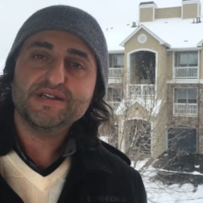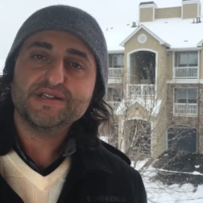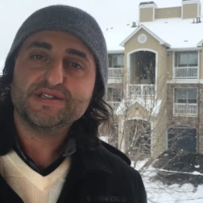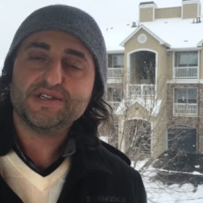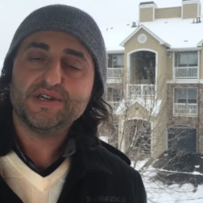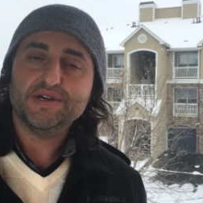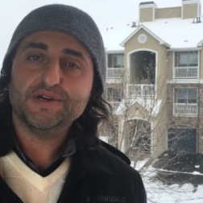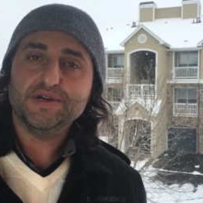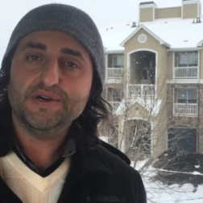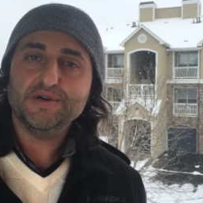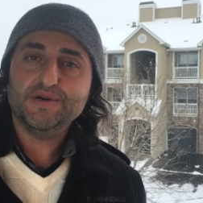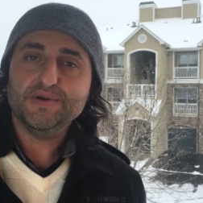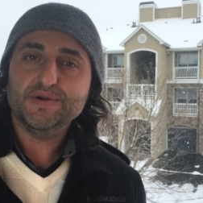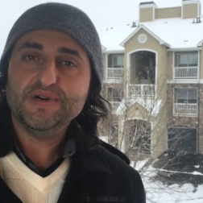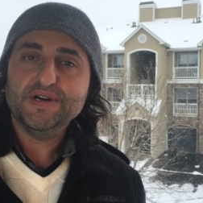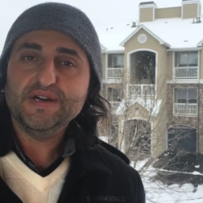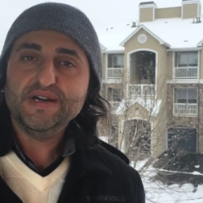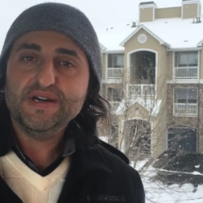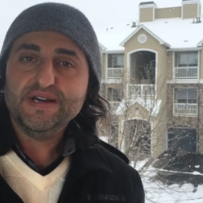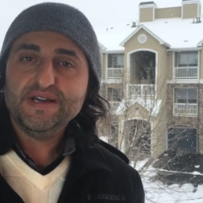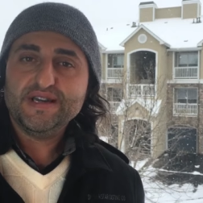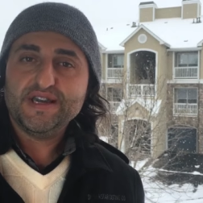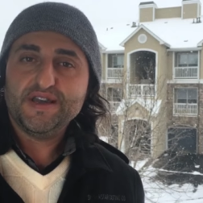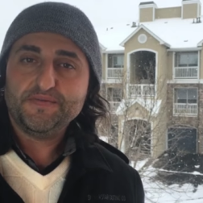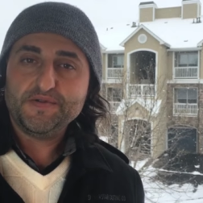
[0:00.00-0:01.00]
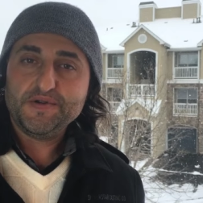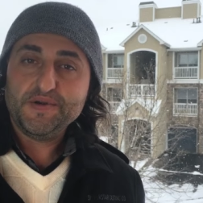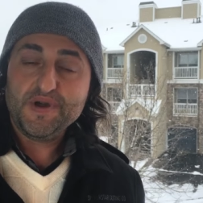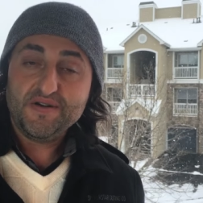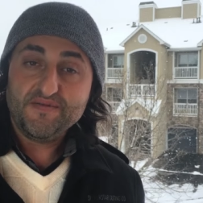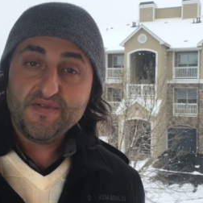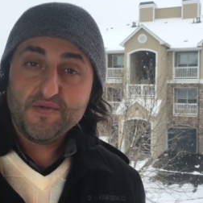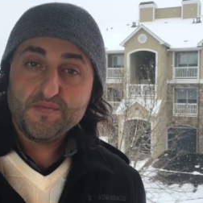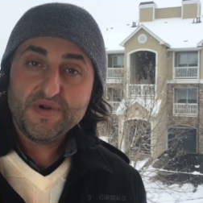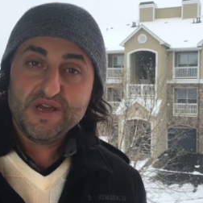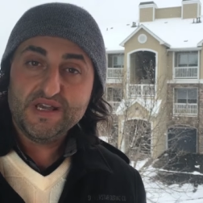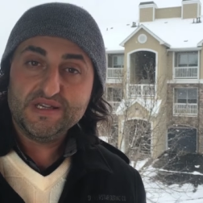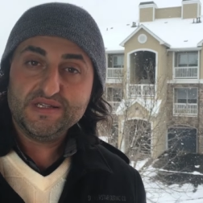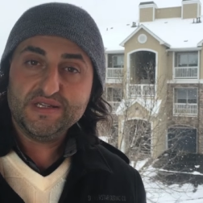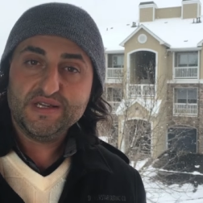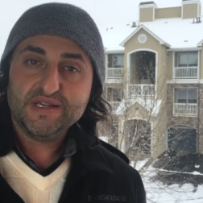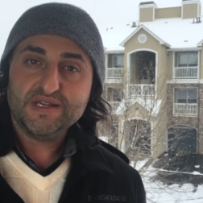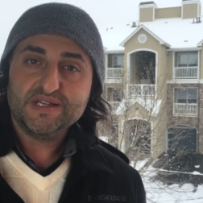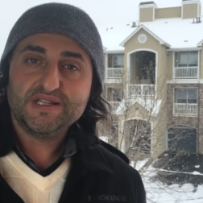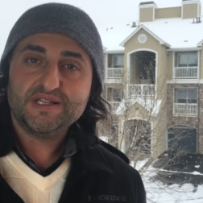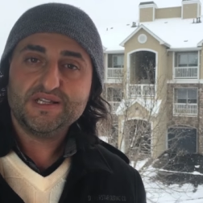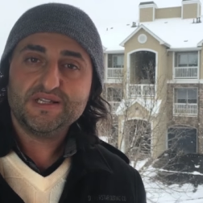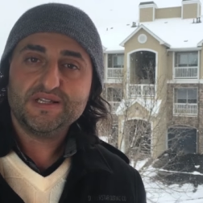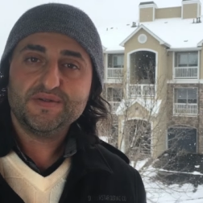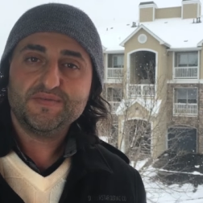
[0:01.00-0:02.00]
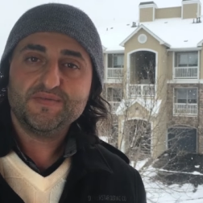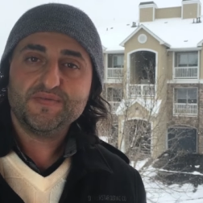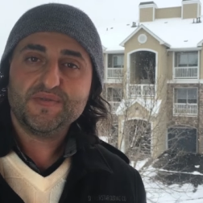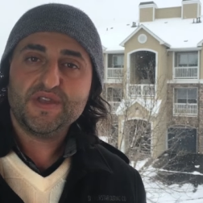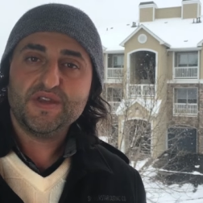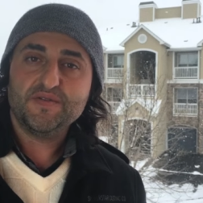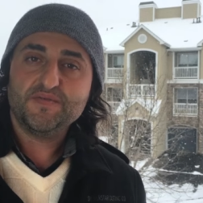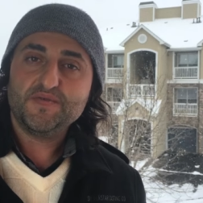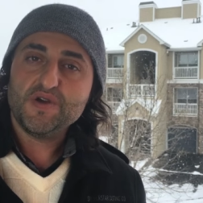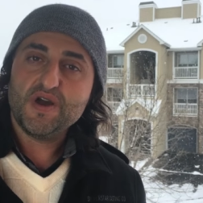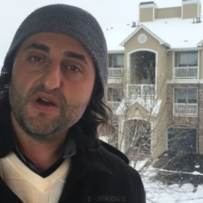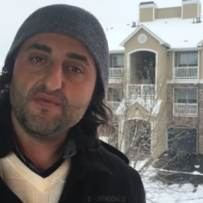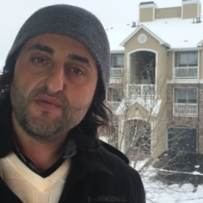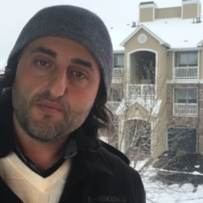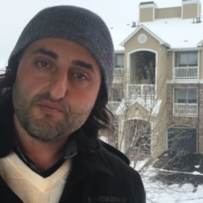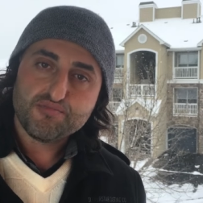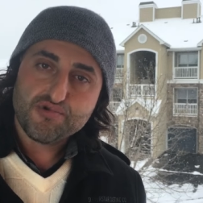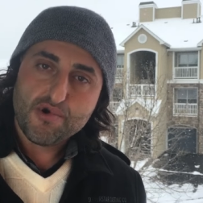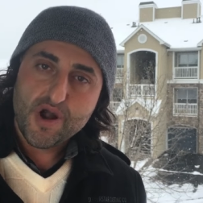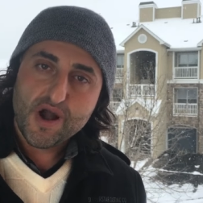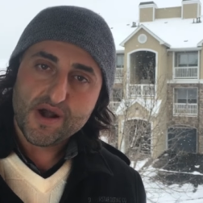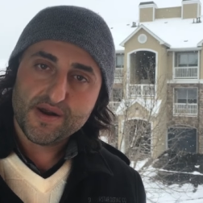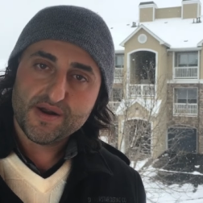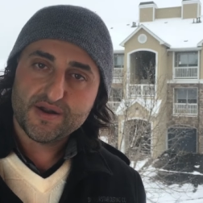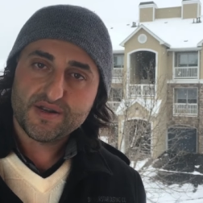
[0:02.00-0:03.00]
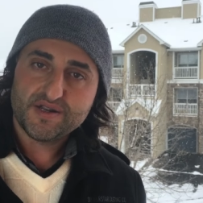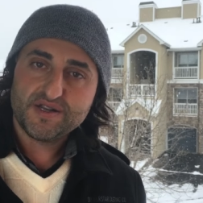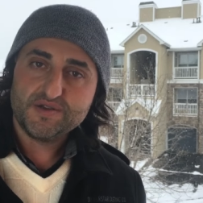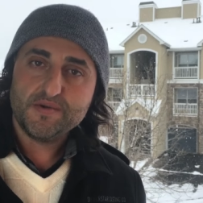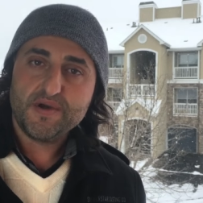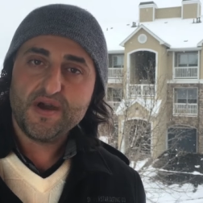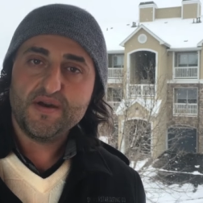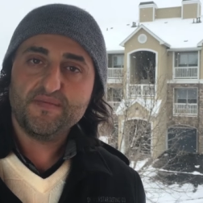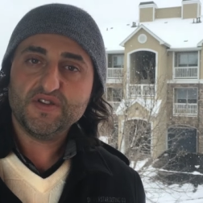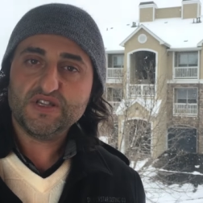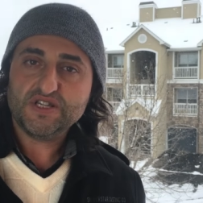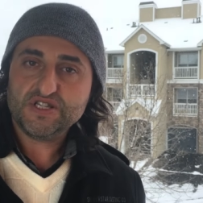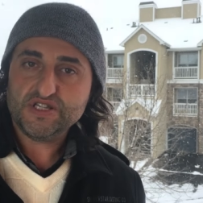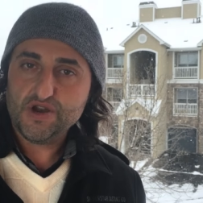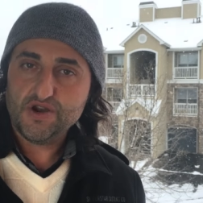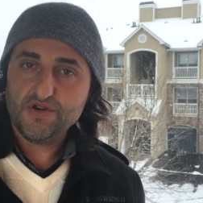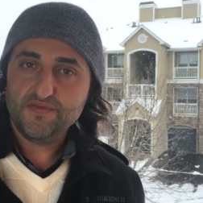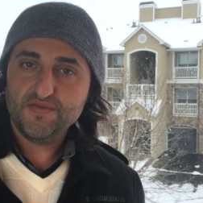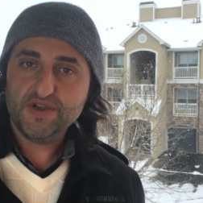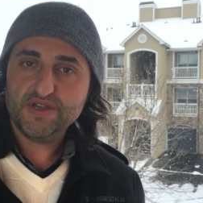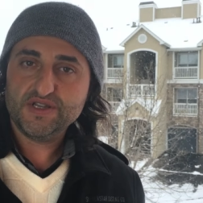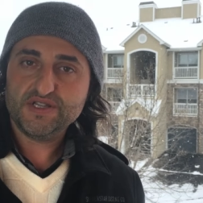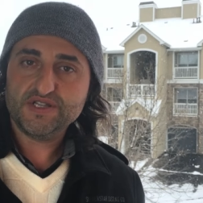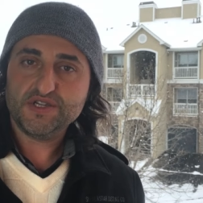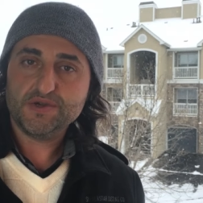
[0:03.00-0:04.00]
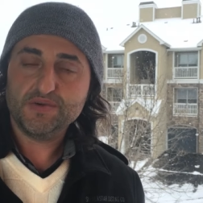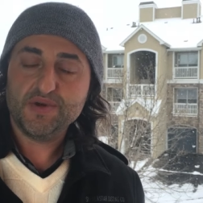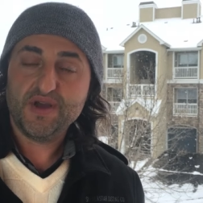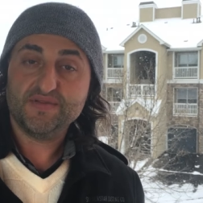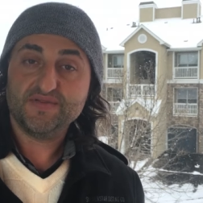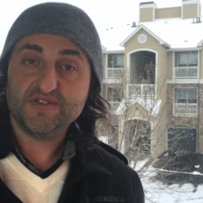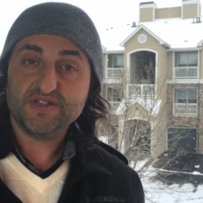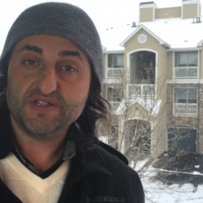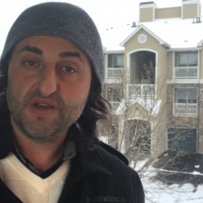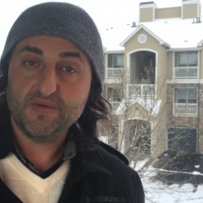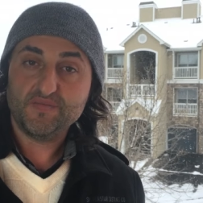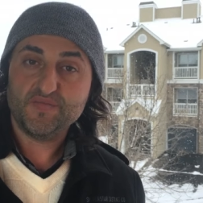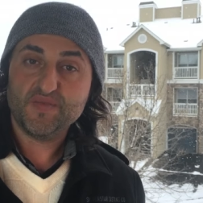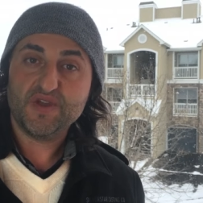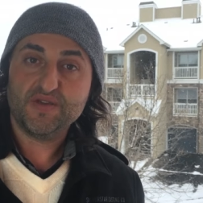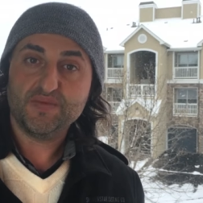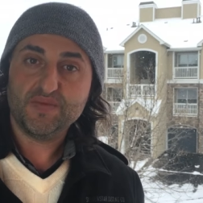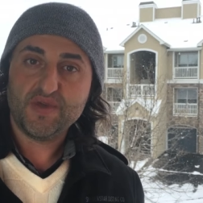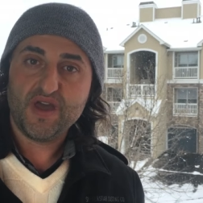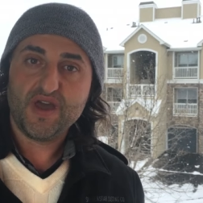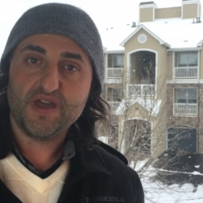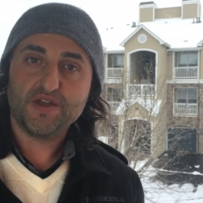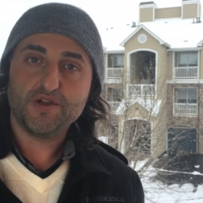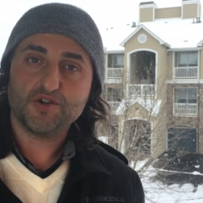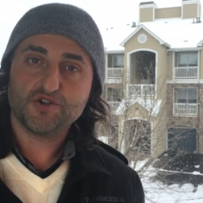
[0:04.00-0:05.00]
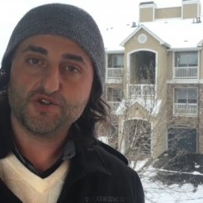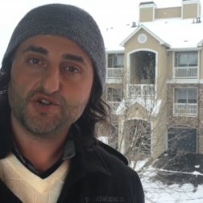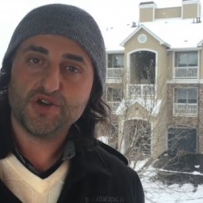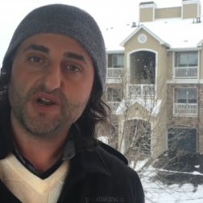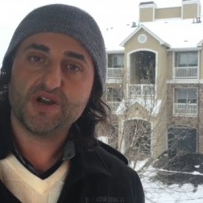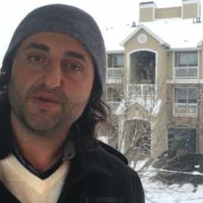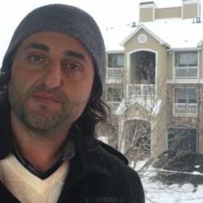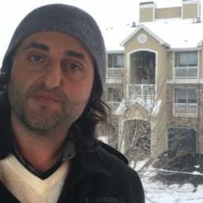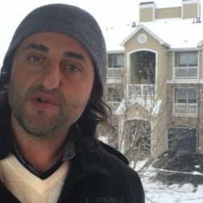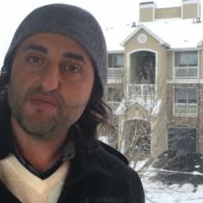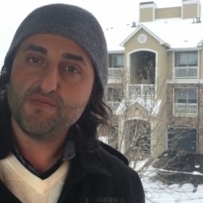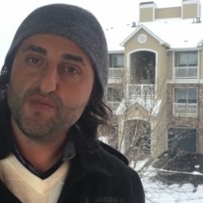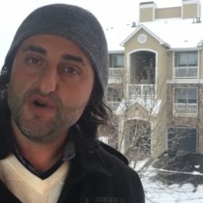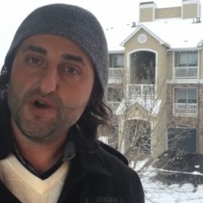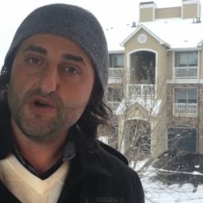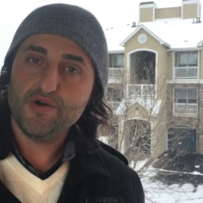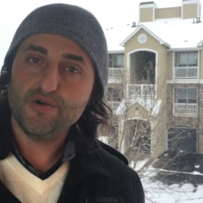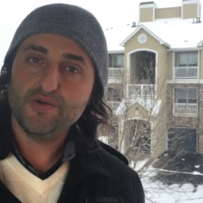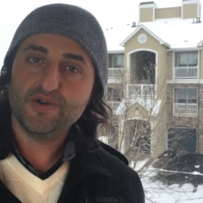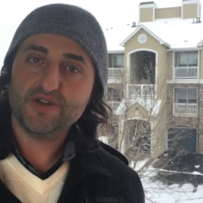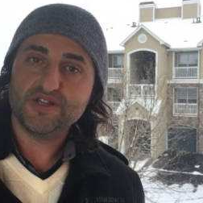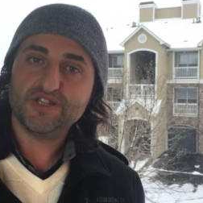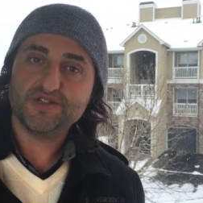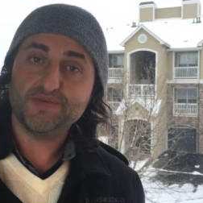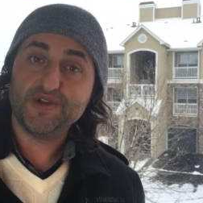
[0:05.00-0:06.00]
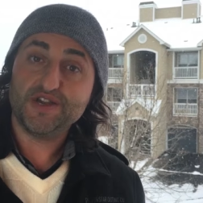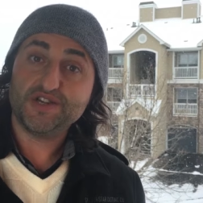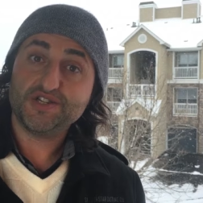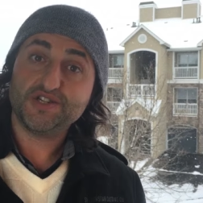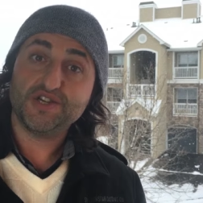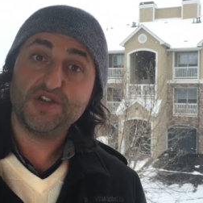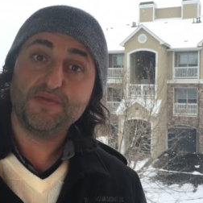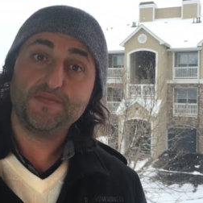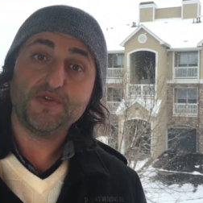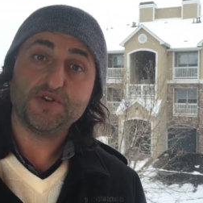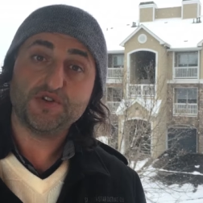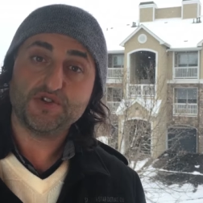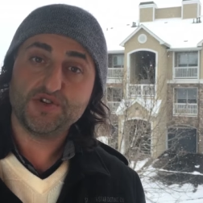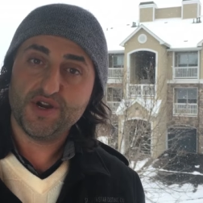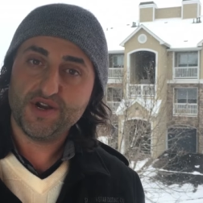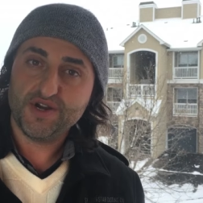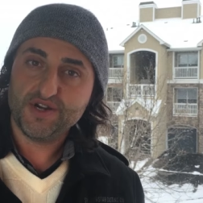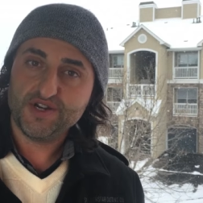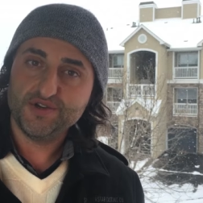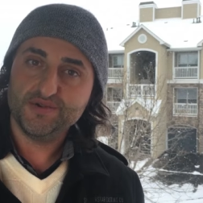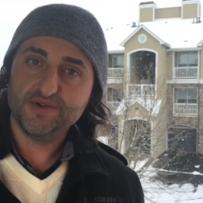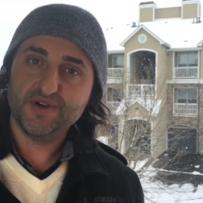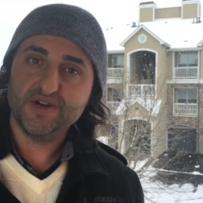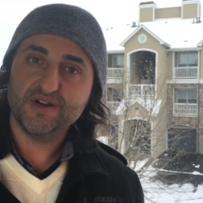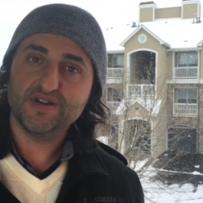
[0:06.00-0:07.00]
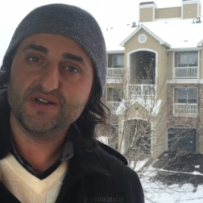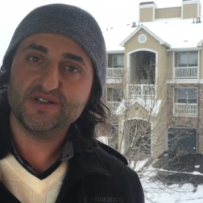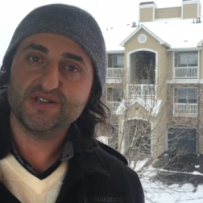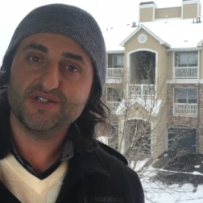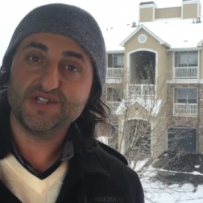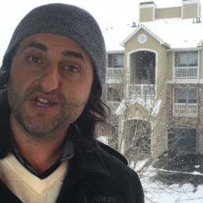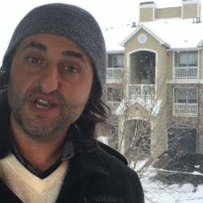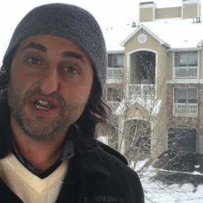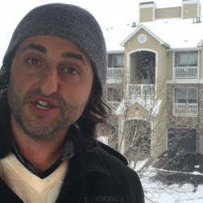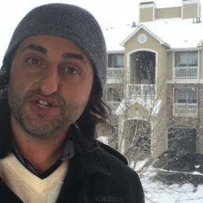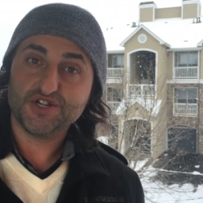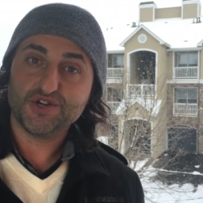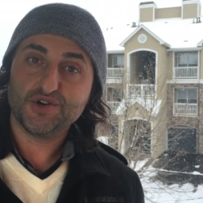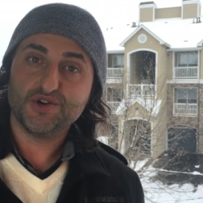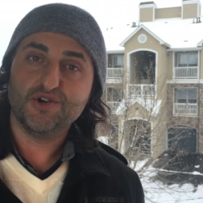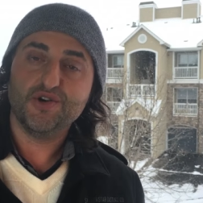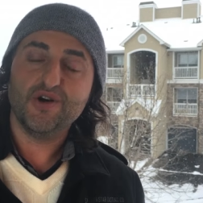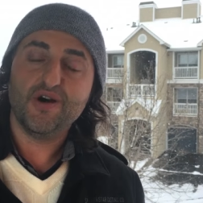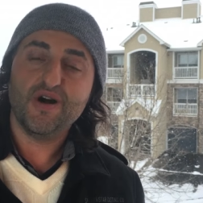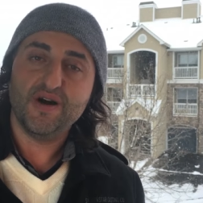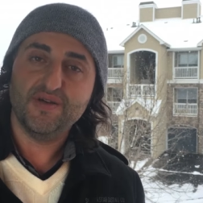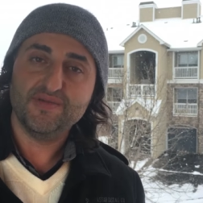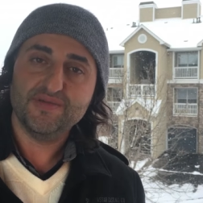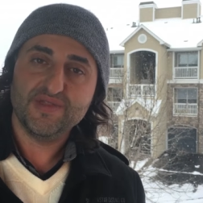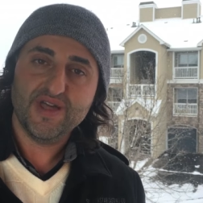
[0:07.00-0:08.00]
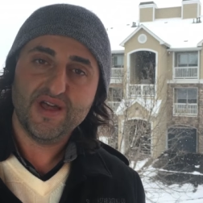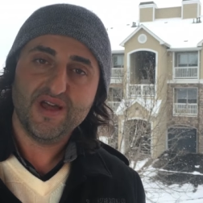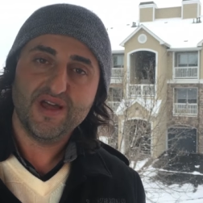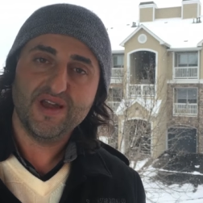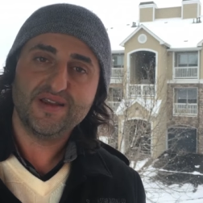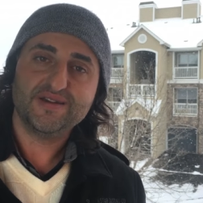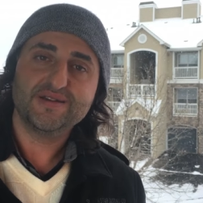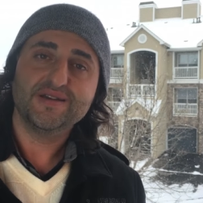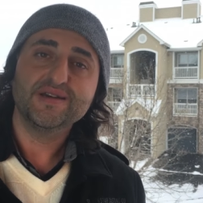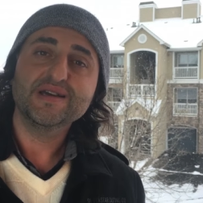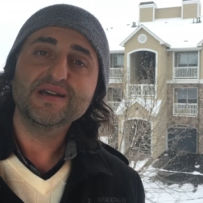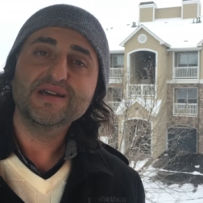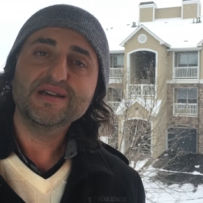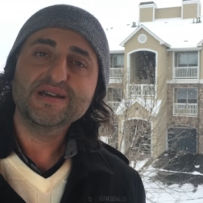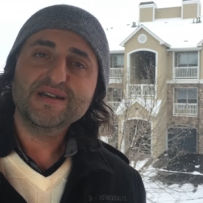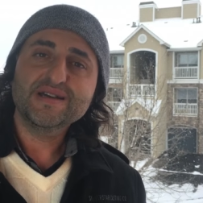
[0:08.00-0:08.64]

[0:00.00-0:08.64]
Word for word: So if you have a business, if you have a product, you have a service, you have something that you're trying to promote, especially if you're trying to do it digital online,